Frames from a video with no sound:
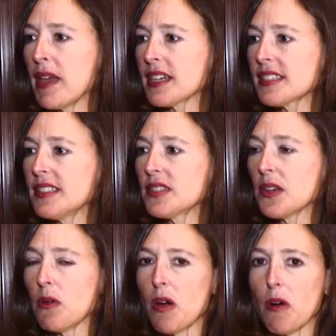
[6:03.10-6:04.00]
X in
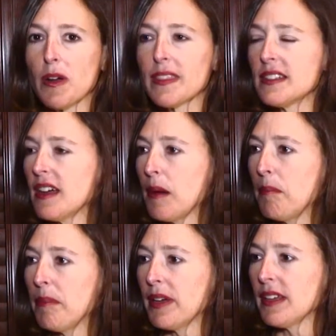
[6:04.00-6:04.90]
Soho at the top,
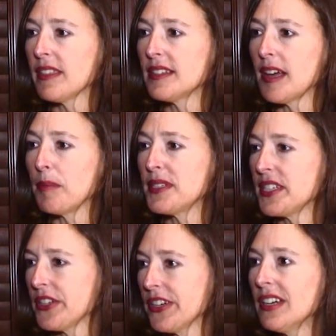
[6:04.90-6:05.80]
uh, the top
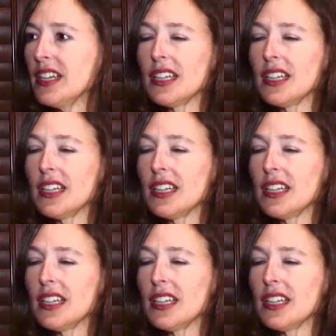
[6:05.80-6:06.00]
tier.